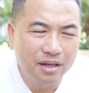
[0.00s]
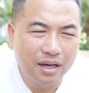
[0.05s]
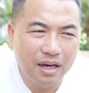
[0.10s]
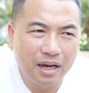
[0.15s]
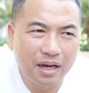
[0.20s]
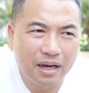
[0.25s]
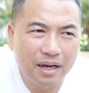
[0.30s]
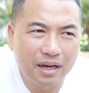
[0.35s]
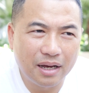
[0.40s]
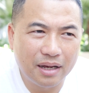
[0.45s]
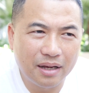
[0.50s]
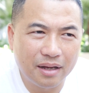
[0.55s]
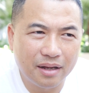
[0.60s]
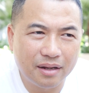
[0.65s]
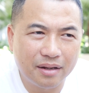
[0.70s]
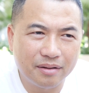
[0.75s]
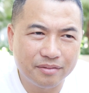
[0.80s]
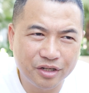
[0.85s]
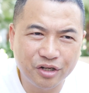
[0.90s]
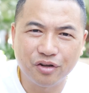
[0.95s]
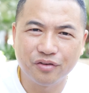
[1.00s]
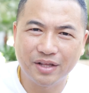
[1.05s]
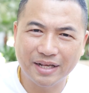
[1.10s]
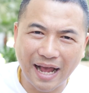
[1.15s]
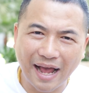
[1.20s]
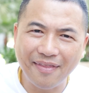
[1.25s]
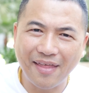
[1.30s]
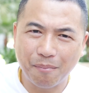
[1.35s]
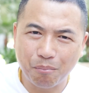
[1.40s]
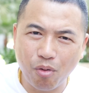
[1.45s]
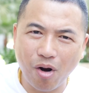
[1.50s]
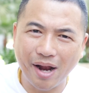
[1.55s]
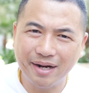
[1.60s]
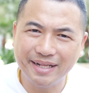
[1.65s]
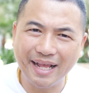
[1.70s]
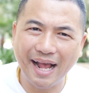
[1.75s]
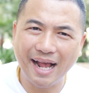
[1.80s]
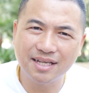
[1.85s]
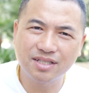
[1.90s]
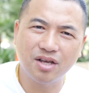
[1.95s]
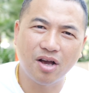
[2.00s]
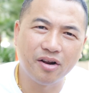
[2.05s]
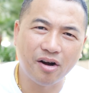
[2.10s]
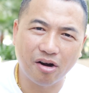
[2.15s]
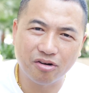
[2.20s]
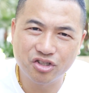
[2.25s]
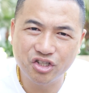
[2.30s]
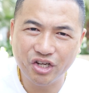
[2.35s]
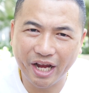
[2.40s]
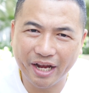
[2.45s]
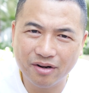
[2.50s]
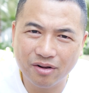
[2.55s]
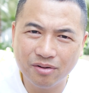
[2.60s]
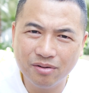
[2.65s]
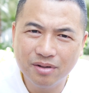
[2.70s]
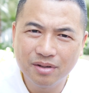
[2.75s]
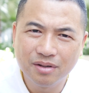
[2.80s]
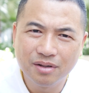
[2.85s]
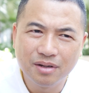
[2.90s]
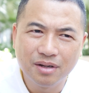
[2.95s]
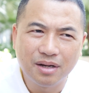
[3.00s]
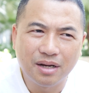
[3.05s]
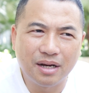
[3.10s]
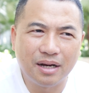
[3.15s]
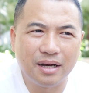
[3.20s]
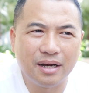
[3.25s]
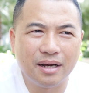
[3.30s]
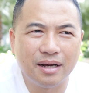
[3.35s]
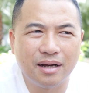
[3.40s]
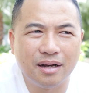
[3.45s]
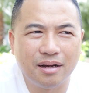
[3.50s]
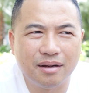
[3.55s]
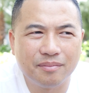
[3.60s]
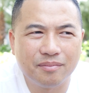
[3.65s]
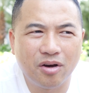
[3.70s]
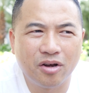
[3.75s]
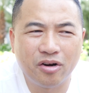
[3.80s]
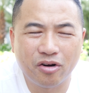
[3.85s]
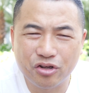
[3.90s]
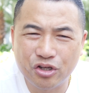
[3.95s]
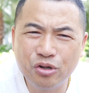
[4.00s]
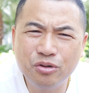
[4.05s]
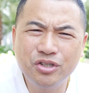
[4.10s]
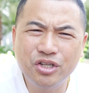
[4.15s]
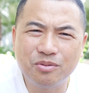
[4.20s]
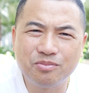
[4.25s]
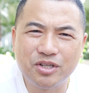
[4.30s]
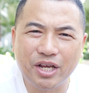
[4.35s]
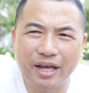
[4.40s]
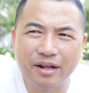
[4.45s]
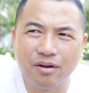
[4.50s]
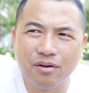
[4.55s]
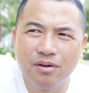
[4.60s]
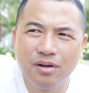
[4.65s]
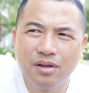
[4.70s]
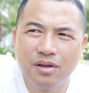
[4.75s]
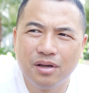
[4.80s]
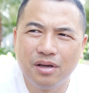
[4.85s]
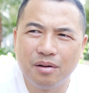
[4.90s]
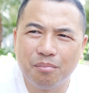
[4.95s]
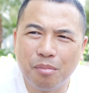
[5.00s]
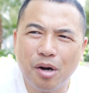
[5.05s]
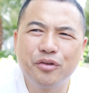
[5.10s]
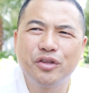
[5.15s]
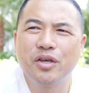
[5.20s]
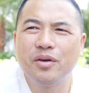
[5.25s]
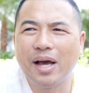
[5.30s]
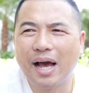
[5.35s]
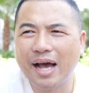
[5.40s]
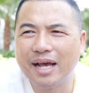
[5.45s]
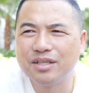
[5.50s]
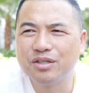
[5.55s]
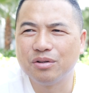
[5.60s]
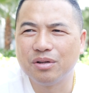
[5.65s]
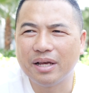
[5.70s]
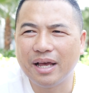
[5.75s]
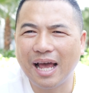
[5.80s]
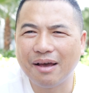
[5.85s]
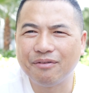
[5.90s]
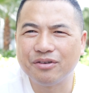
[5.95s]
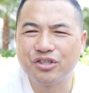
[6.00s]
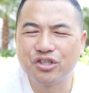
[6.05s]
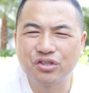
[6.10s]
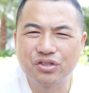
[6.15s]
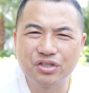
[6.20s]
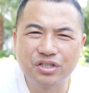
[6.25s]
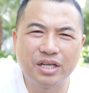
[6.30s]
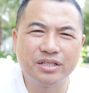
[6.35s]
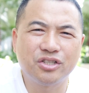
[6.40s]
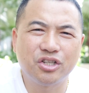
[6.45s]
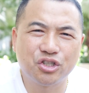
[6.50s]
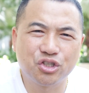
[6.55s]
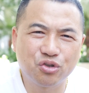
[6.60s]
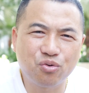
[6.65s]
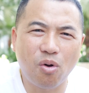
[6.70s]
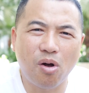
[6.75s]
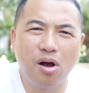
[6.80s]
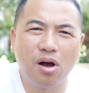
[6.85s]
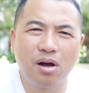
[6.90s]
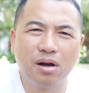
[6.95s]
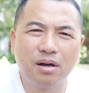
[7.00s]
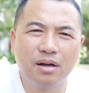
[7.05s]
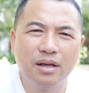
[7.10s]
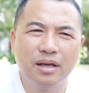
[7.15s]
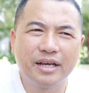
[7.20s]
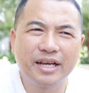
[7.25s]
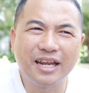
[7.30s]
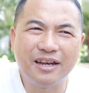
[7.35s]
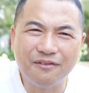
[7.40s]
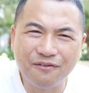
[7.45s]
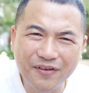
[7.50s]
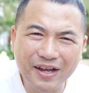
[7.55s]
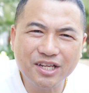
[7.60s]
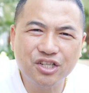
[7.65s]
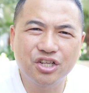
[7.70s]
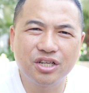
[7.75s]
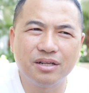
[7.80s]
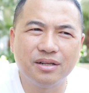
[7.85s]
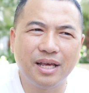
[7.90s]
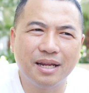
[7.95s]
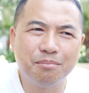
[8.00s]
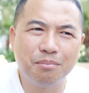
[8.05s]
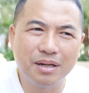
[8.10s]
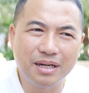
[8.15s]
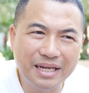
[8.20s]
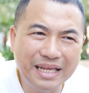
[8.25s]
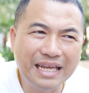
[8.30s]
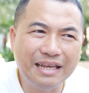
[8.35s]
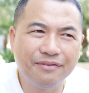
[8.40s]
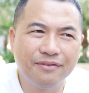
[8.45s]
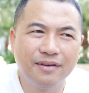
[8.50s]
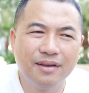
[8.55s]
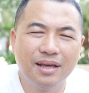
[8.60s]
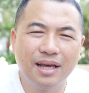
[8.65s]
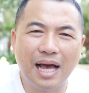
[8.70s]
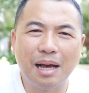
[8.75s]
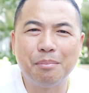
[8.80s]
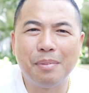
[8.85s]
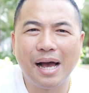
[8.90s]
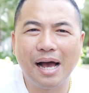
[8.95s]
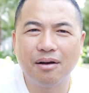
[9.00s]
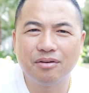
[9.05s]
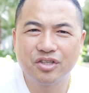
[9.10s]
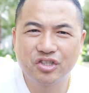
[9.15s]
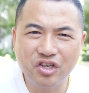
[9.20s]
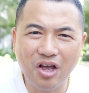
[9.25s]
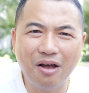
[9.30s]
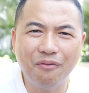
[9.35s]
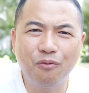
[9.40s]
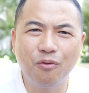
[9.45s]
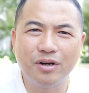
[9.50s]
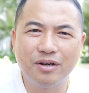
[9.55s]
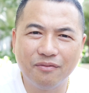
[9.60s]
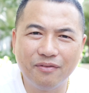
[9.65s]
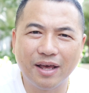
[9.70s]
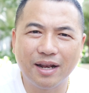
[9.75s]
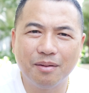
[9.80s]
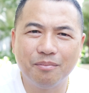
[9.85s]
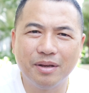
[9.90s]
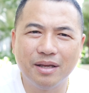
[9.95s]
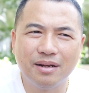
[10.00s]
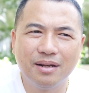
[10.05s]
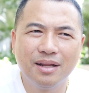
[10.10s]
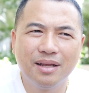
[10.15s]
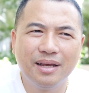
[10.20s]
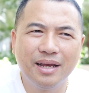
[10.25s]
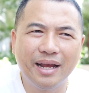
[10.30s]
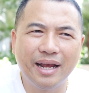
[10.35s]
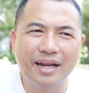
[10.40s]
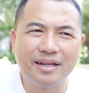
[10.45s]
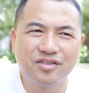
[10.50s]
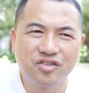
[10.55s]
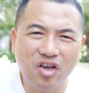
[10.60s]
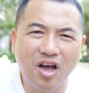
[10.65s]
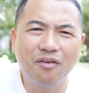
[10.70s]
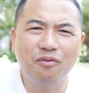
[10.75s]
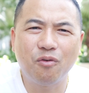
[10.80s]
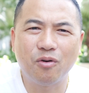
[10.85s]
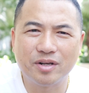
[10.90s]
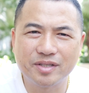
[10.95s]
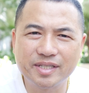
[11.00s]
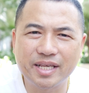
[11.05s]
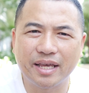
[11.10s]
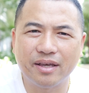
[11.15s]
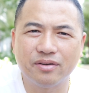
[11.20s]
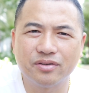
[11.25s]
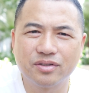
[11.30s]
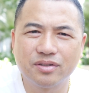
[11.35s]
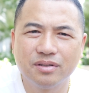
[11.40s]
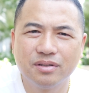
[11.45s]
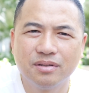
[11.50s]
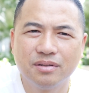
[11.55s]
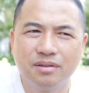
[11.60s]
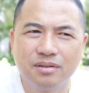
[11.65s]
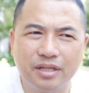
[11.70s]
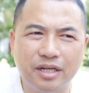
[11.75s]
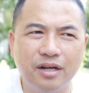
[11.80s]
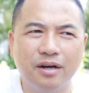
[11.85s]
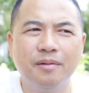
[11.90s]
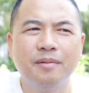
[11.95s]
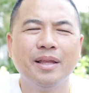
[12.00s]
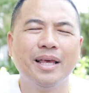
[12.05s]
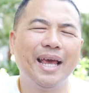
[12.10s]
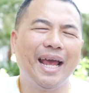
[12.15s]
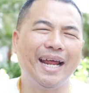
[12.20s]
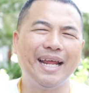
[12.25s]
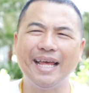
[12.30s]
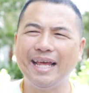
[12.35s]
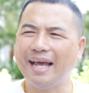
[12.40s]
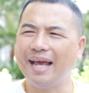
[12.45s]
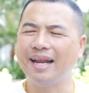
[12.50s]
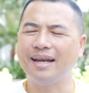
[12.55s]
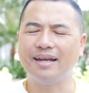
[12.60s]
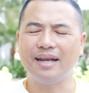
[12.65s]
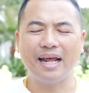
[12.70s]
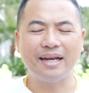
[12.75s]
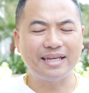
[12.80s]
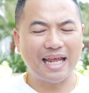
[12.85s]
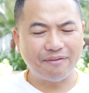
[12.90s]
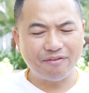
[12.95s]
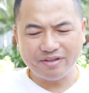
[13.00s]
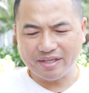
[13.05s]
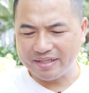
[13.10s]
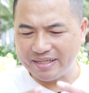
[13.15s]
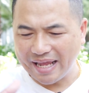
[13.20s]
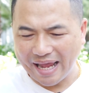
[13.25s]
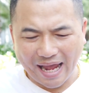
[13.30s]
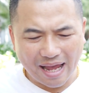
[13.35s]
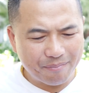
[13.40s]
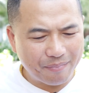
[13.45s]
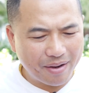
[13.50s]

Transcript: the guy that broadcasts on our channel, on our YouTube channel, both you guys have such a strong conviction and belief about software development and software sales. You know, and David said, yeah,